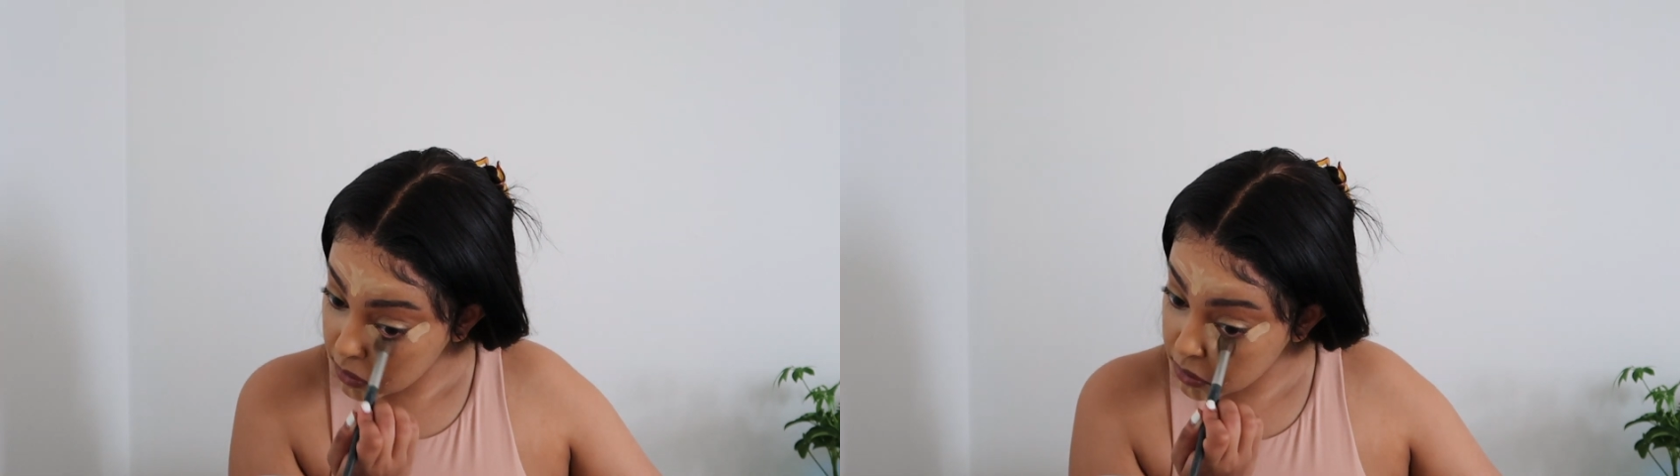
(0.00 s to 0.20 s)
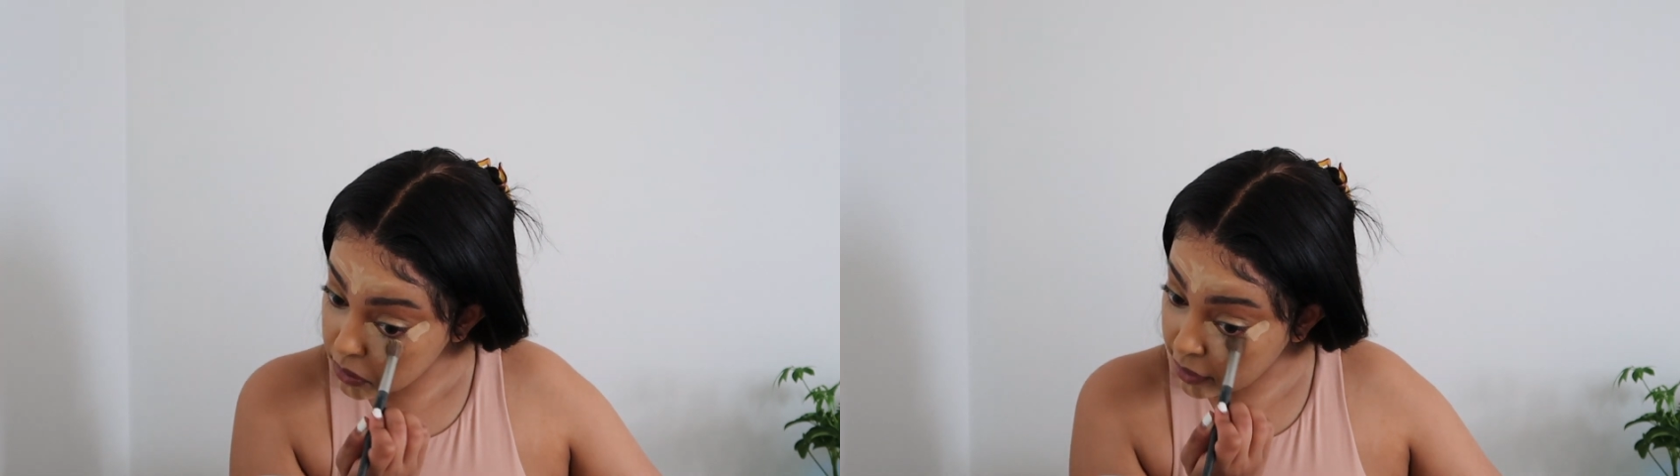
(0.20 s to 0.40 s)

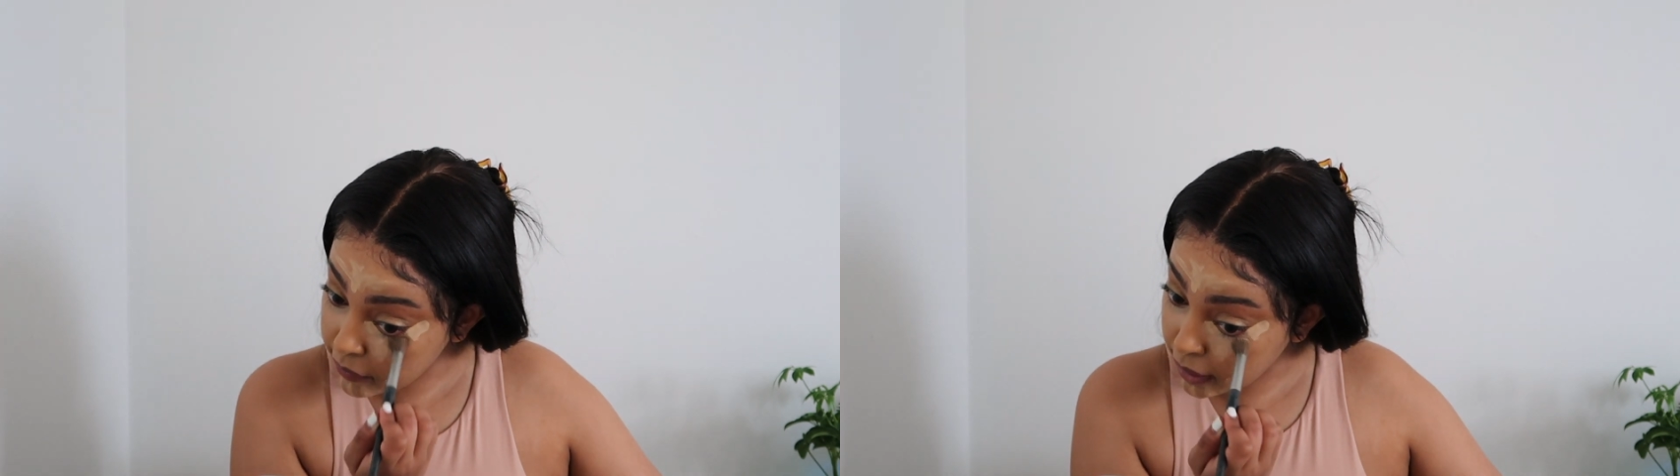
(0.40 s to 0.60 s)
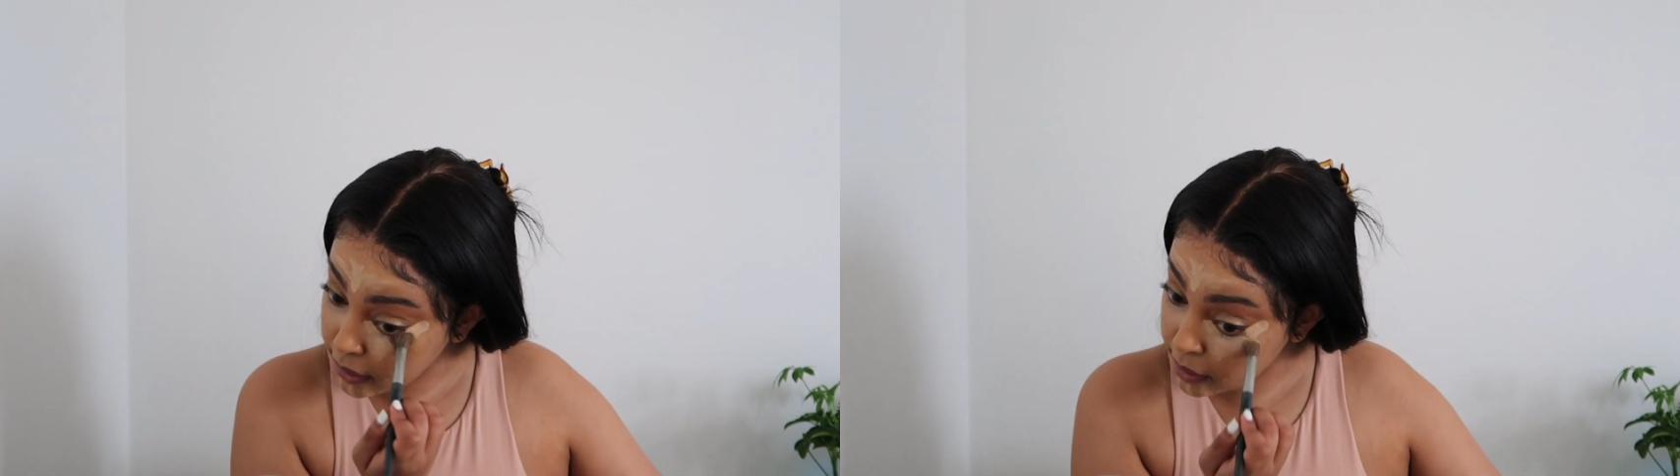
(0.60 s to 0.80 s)
So I
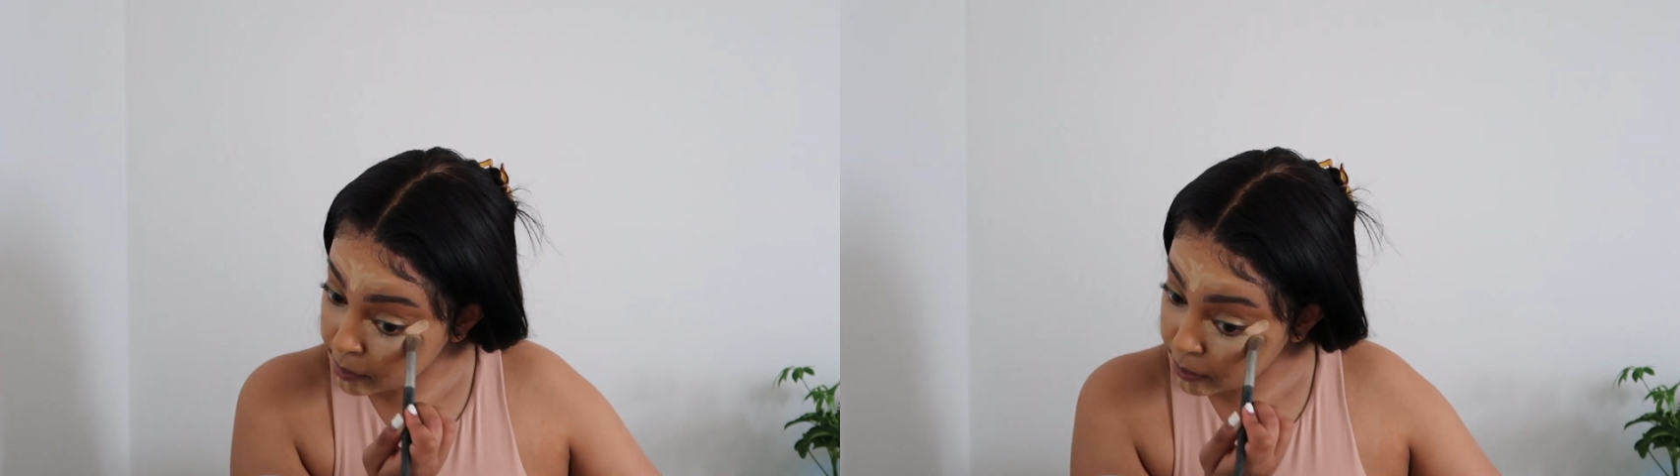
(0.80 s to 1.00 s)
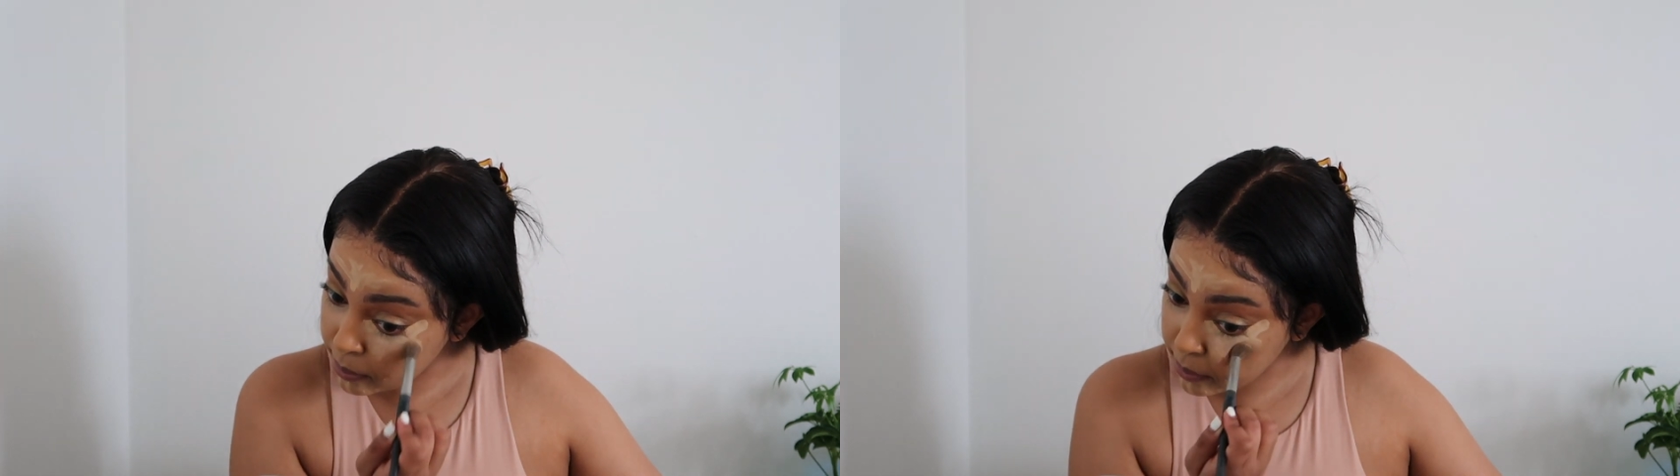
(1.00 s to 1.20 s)
find
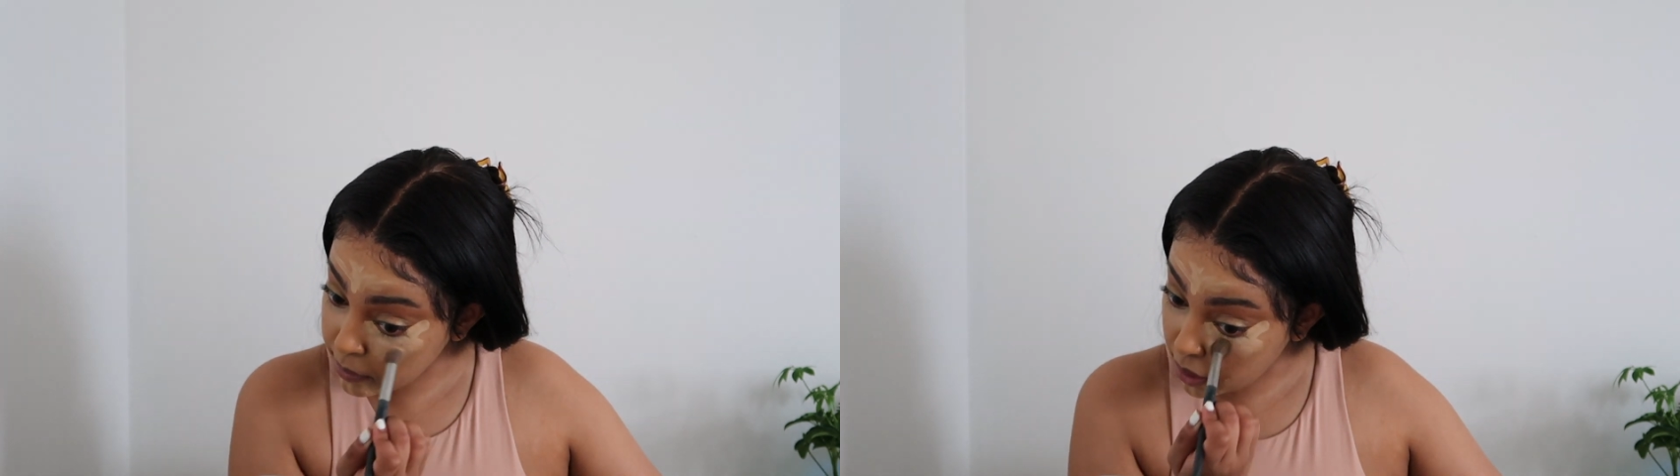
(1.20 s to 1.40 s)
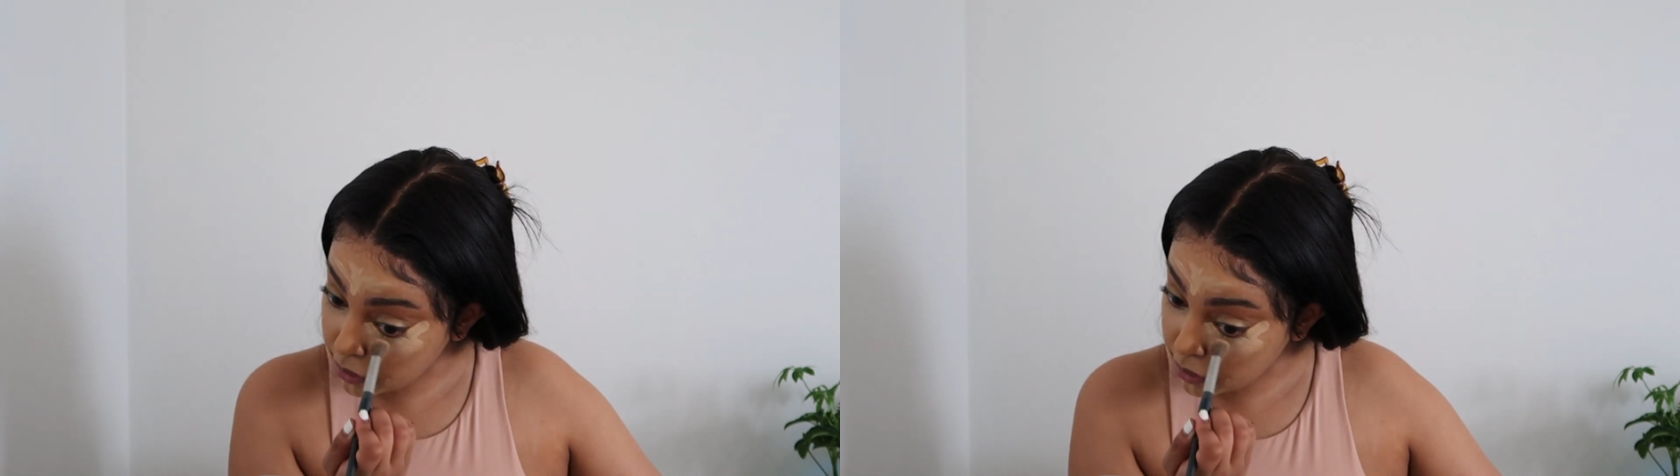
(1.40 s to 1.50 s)
it a